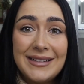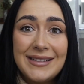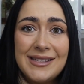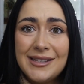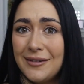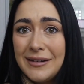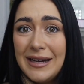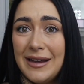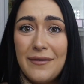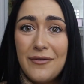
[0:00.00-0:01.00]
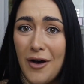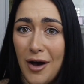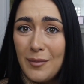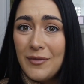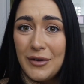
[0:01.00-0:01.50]
sorry,
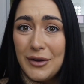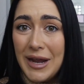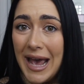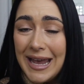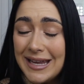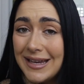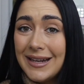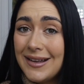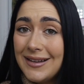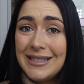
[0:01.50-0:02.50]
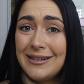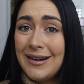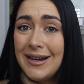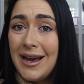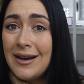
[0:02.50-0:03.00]
farm food ain't gonna cut it
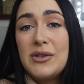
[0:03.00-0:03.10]
right now.